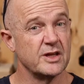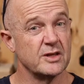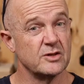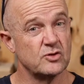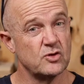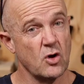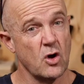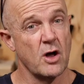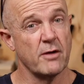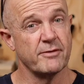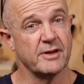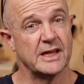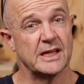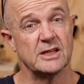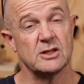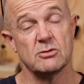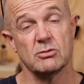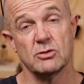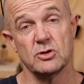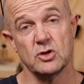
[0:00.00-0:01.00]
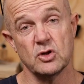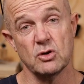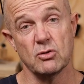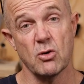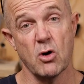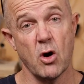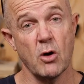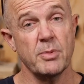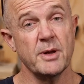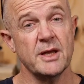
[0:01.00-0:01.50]
you're diving into a new
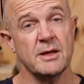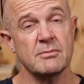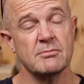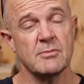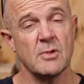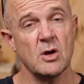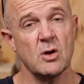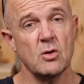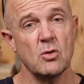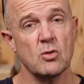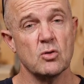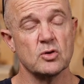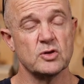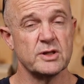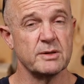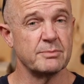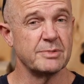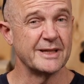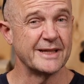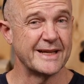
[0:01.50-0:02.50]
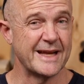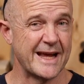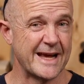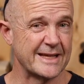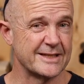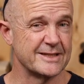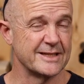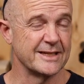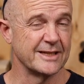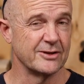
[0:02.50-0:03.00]
hobby or simply
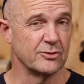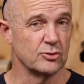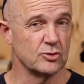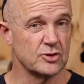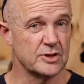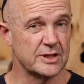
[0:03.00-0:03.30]
enhancing your